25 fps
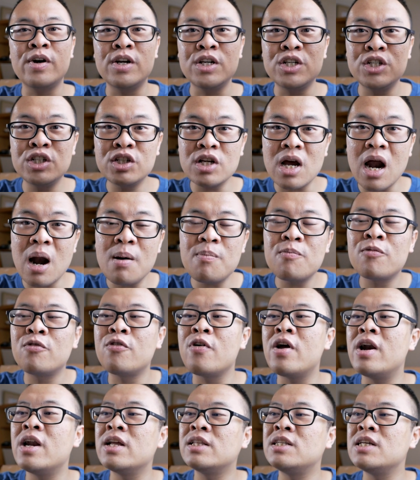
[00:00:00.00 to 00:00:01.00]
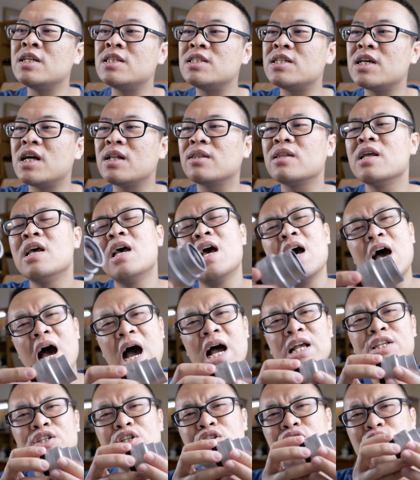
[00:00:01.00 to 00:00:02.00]
very sharp, very detailed.
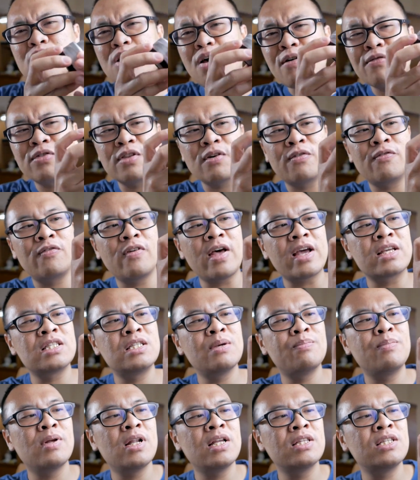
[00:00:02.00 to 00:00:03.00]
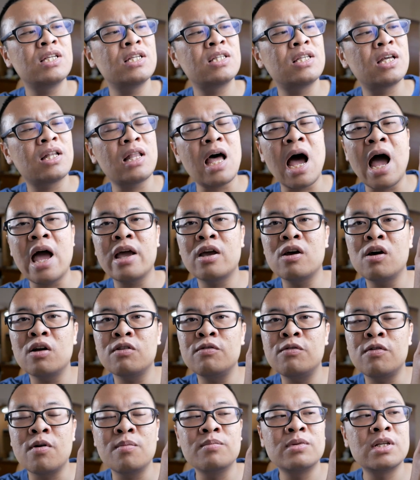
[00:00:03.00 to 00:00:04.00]
I just love the flexibility that I
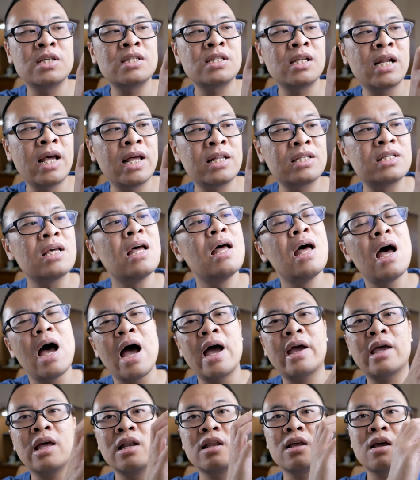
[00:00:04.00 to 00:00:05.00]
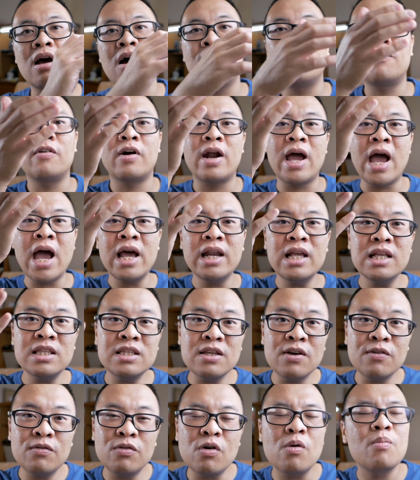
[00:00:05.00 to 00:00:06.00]
got from this lens. I can cover
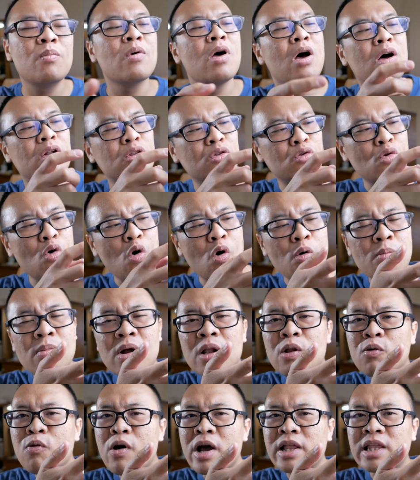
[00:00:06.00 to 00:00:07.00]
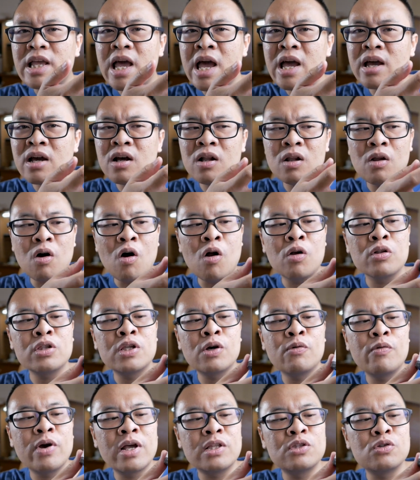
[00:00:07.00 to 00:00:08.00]
anything from normal wide angle all
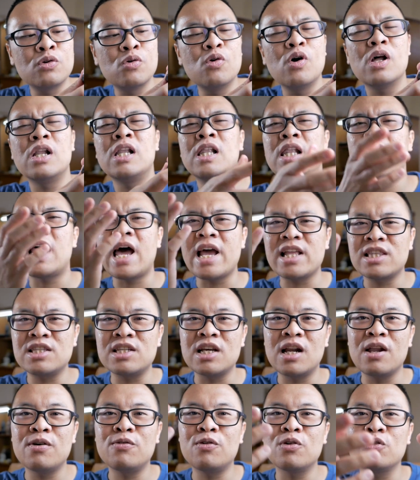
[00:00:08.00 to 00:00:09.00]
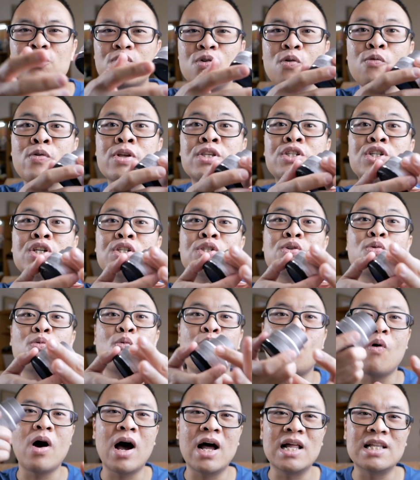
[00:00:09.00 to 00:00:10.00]
the way to light telephoto with just
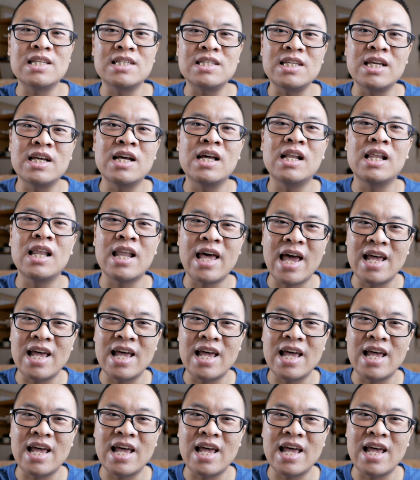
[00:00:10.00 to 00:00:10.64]
one single